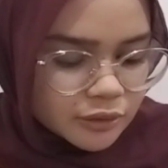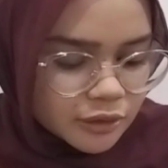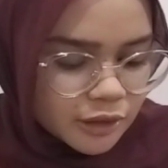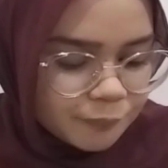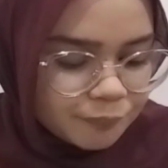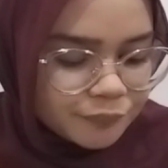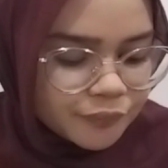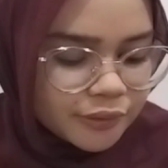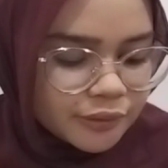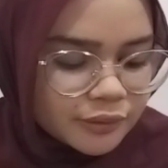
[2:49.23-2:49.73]

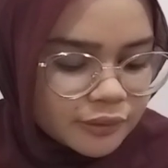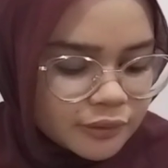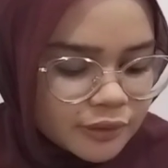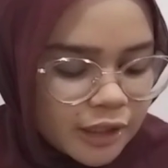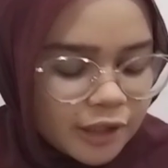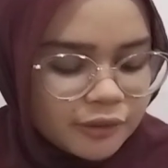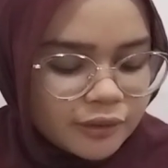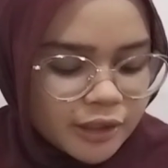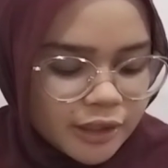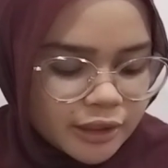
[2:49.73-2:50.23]

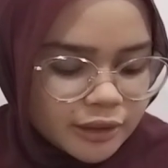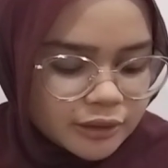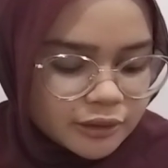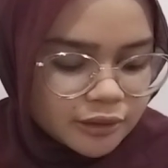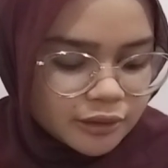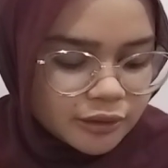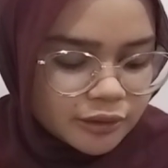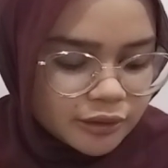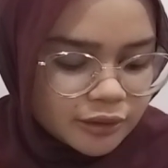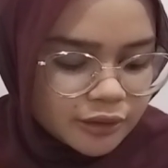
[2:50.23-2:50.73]
top-down,
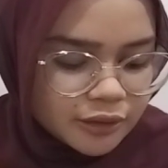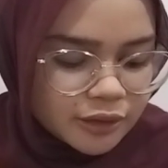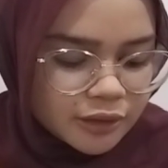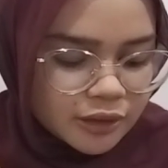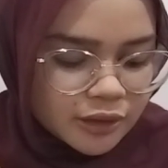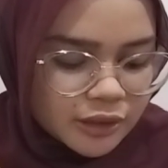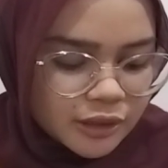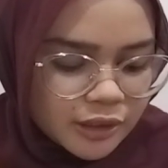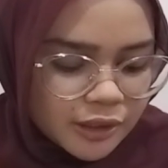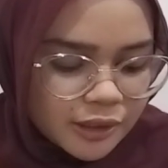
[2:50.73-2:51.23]
the
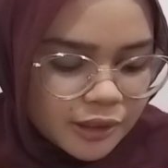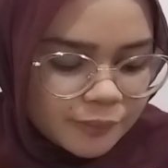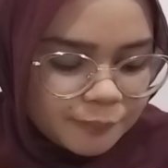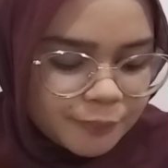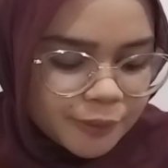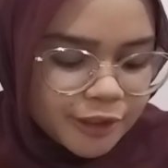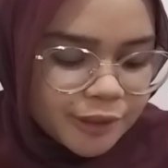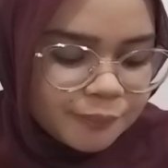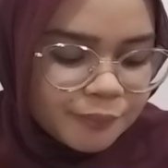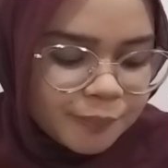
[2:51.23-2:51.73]

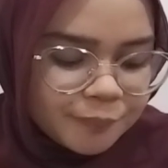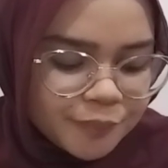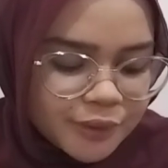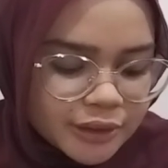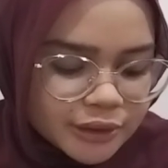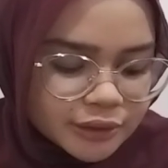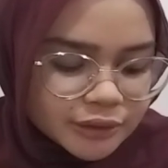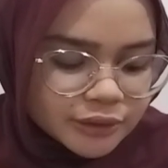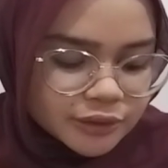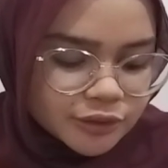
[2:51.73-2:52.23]
bottom-up
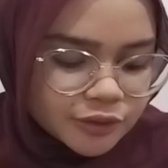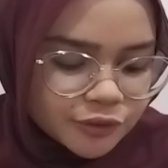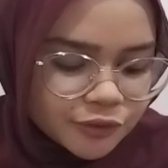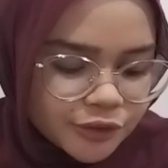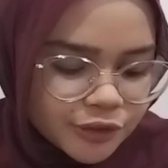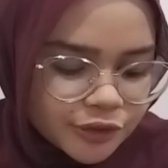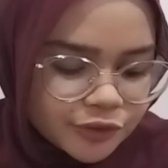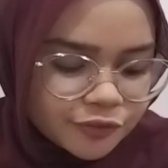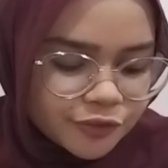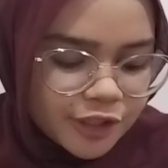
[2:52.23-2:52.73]

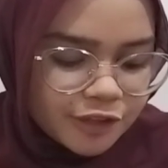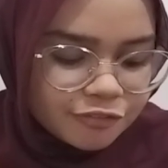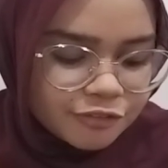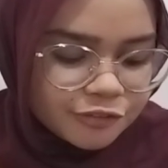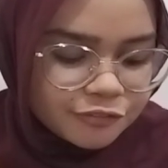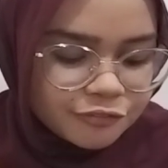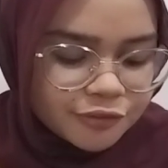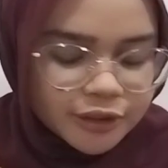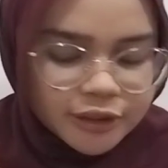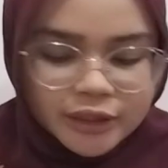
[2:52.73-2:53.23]

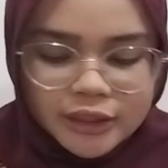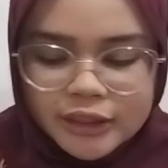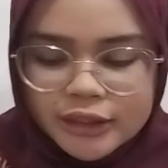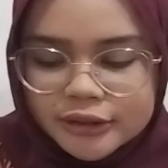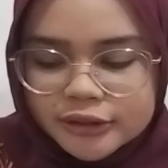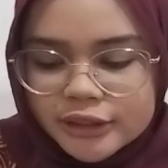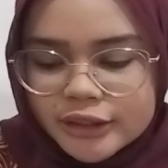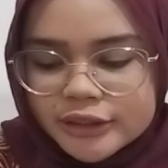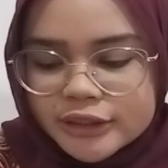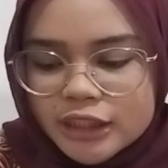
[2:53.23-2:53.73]
historiography will
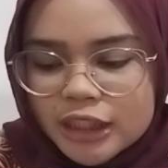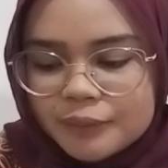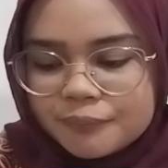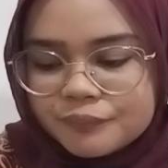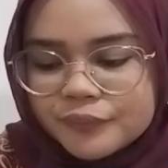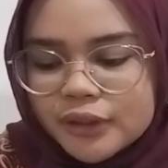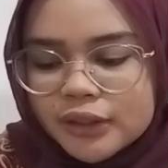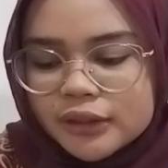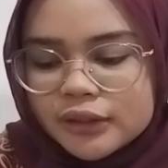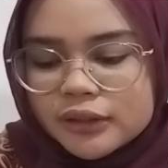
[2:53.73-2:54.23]
teach up